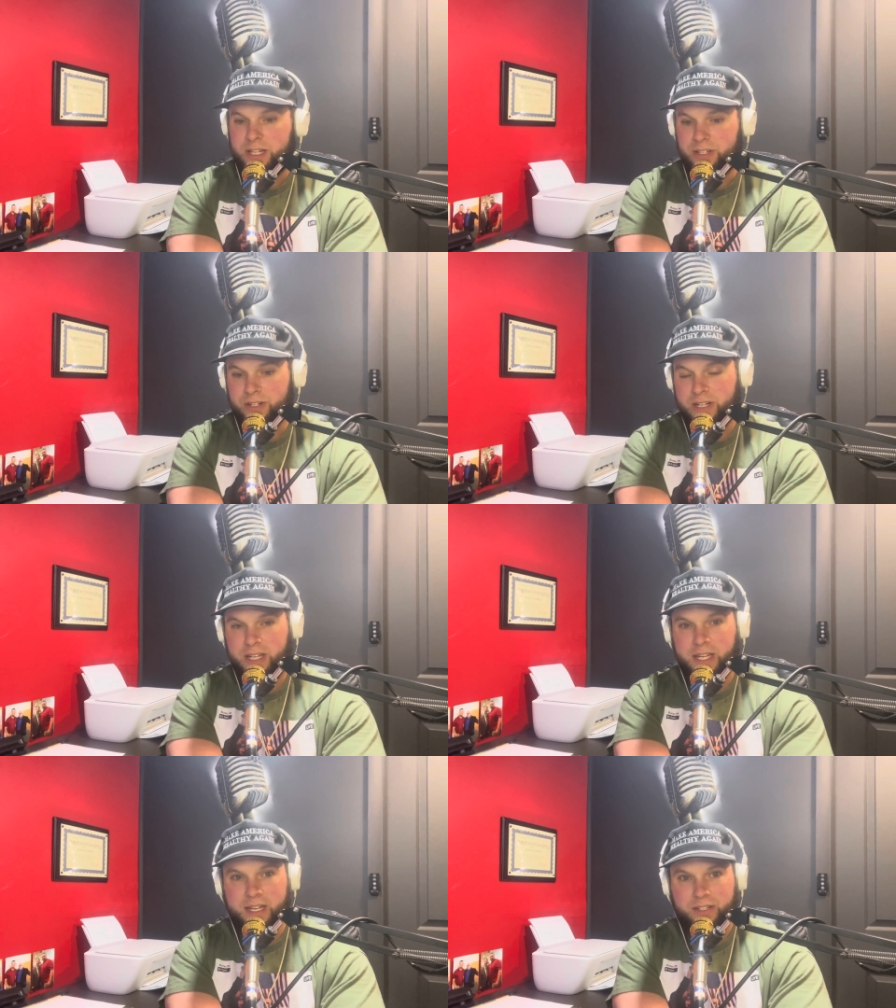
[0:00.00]
You're going to
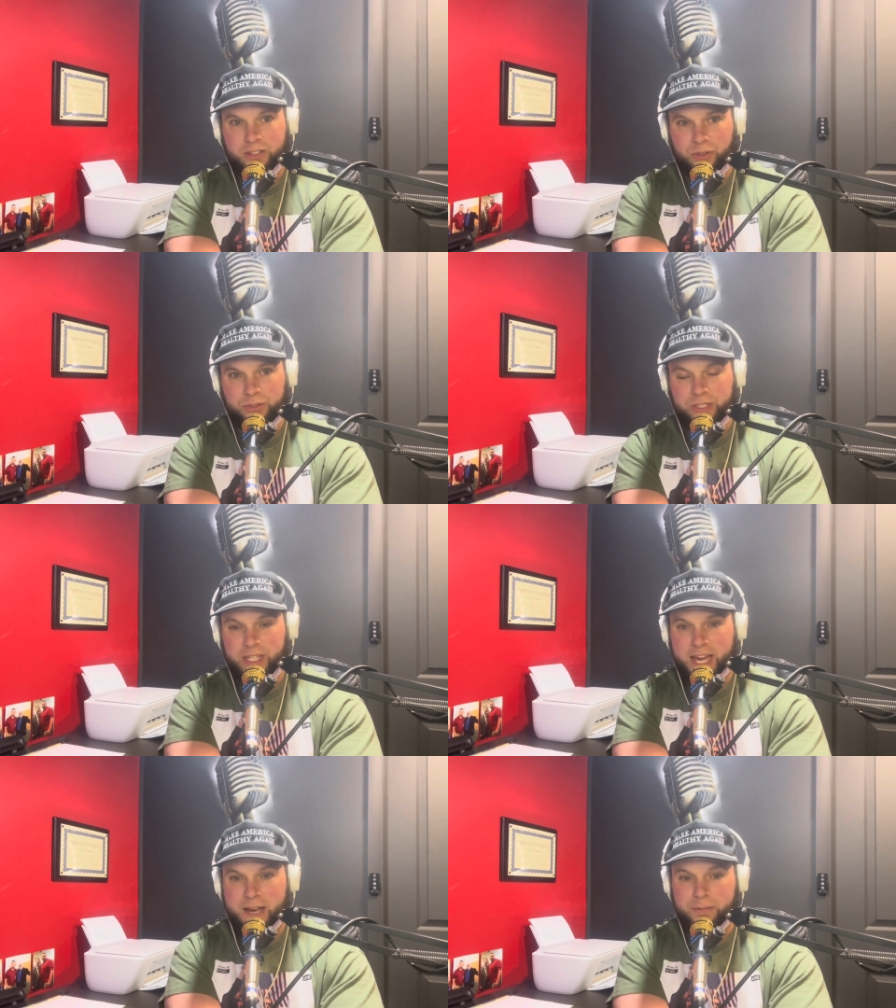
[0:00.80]
get Tulsi
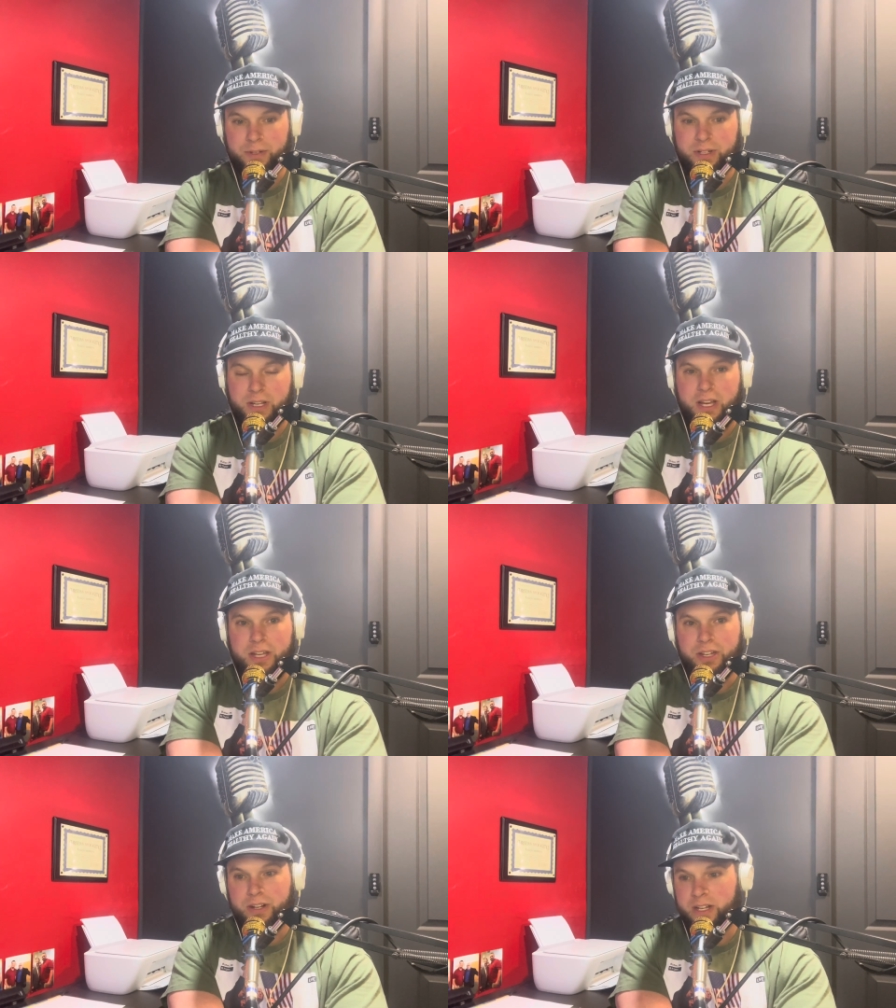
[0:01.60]
Gabbard.
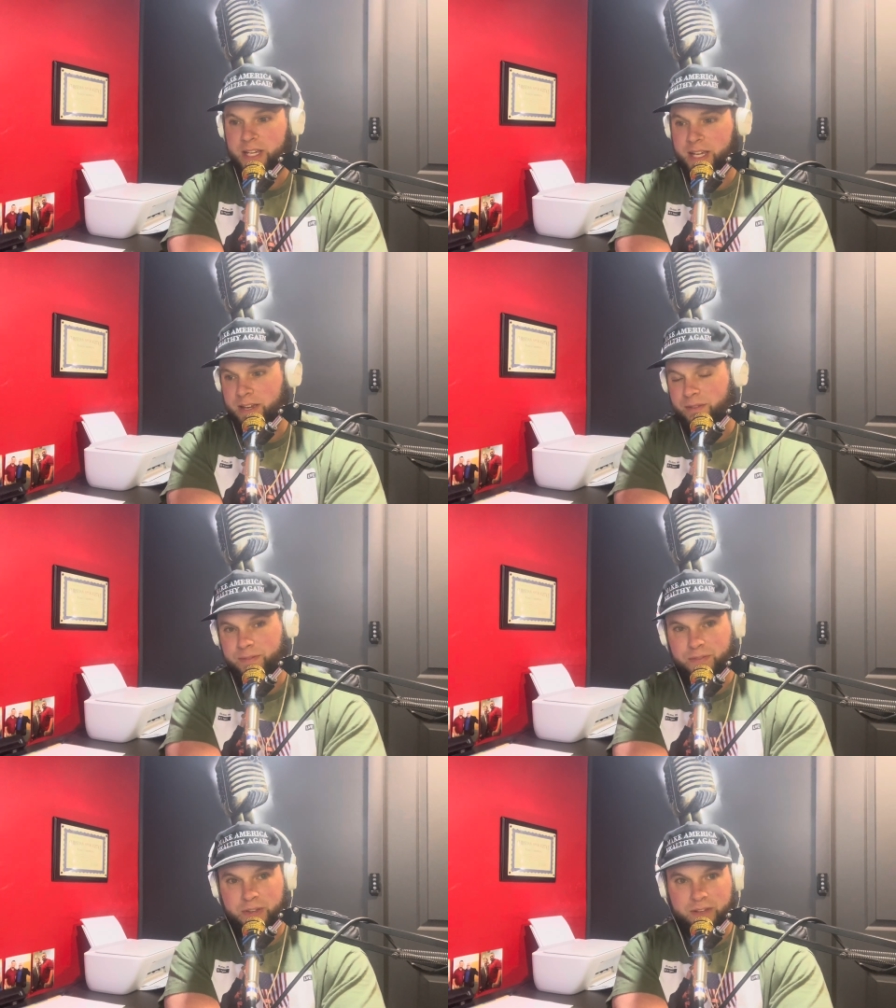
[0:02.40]
You're going to get
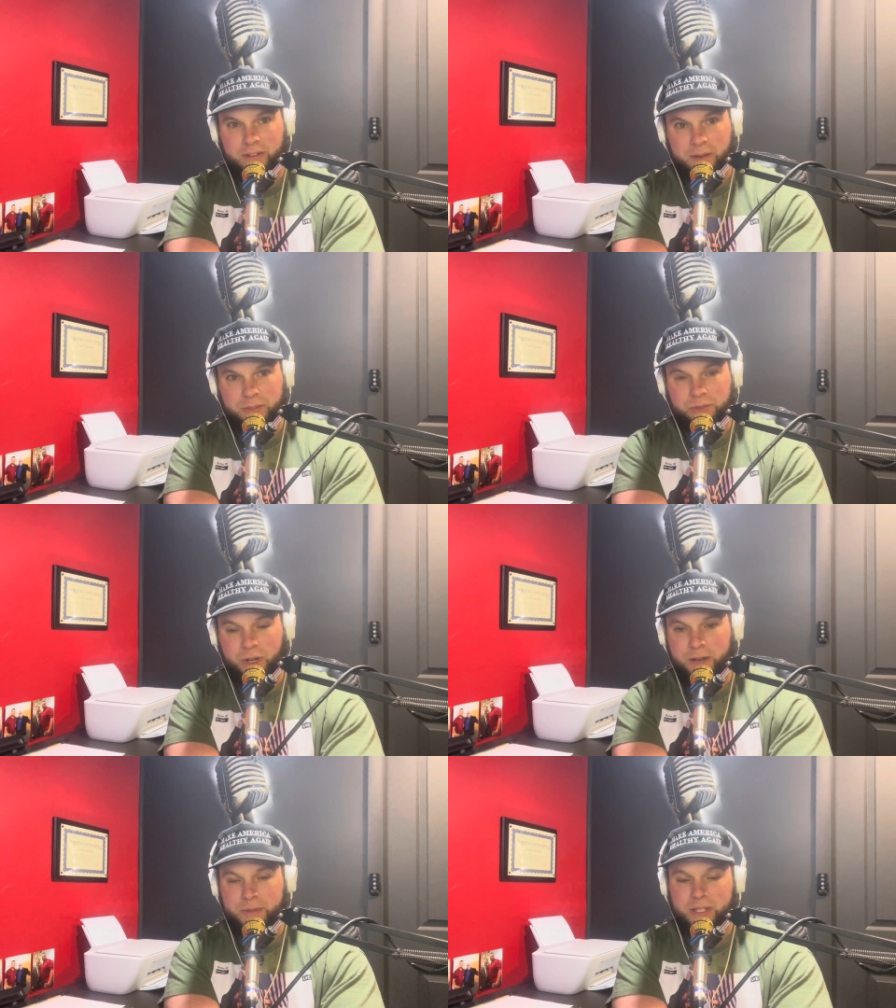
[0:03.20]
Vivek
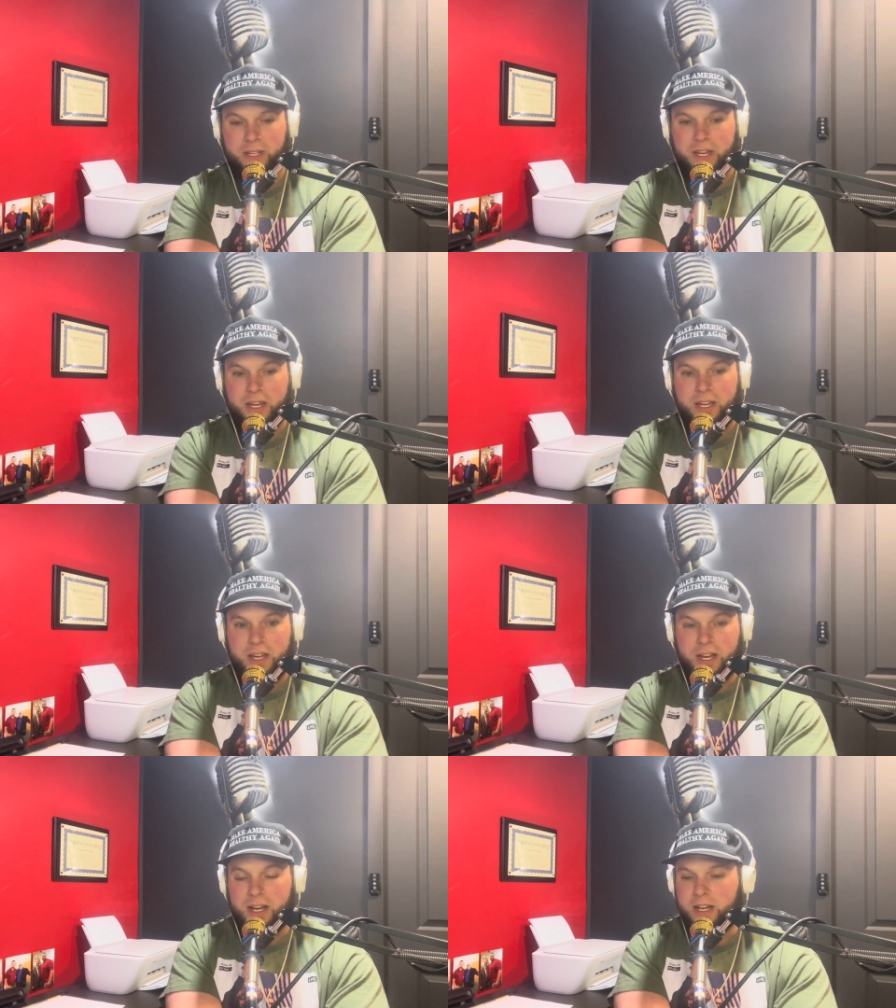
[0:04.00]
Ramaswamy.
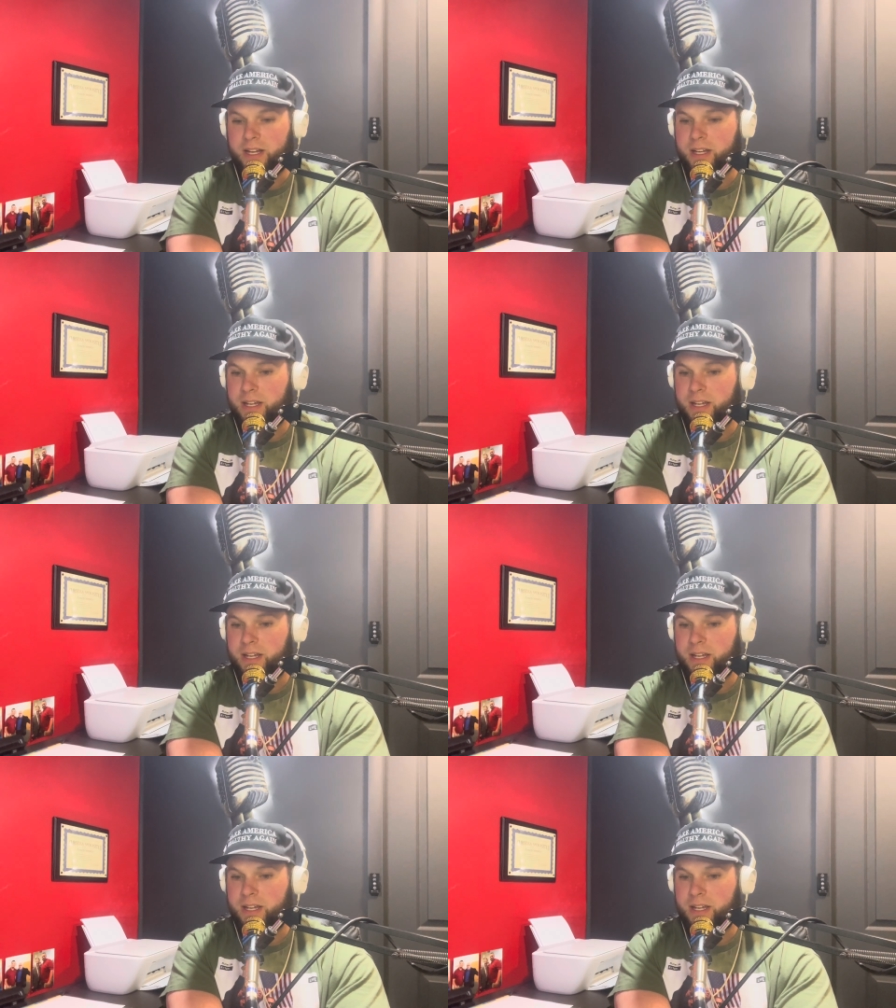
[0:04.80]
Uh,